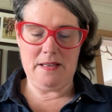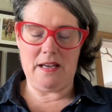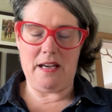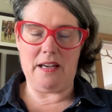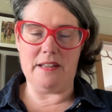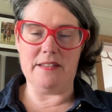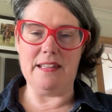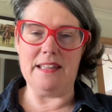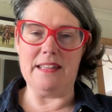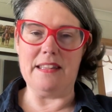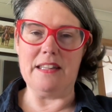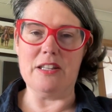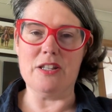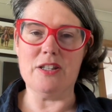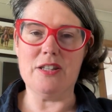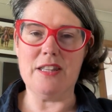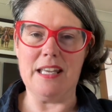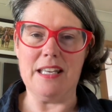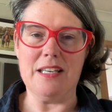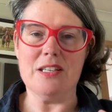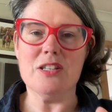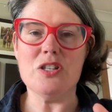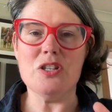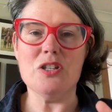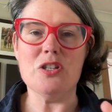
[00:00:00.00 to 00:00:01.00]
I think the
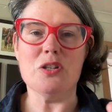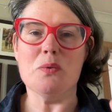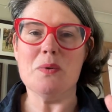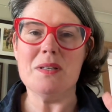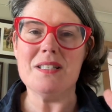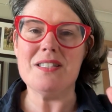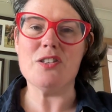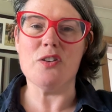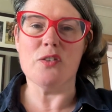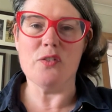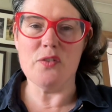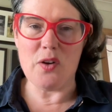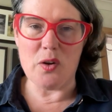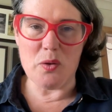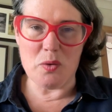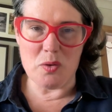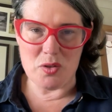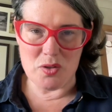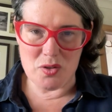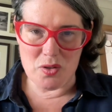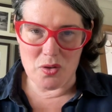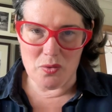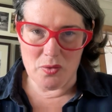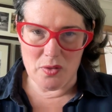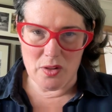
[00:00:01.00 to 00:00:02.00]
thing to do is to
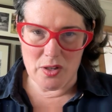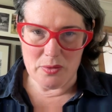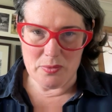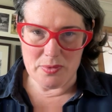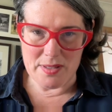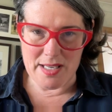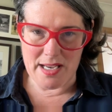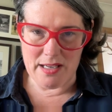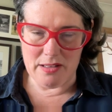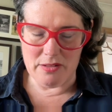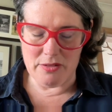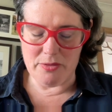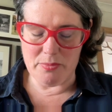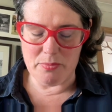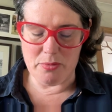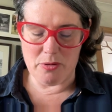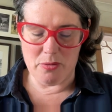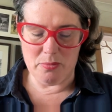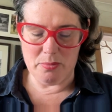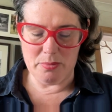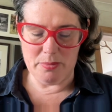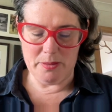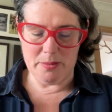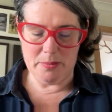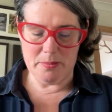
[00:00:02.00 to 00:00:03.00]
focus on those health
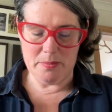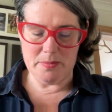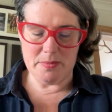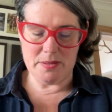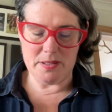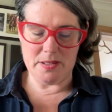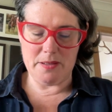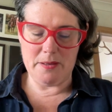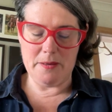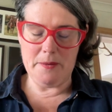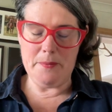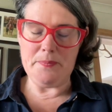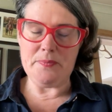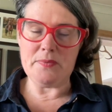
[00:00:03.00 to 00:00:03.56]
problems.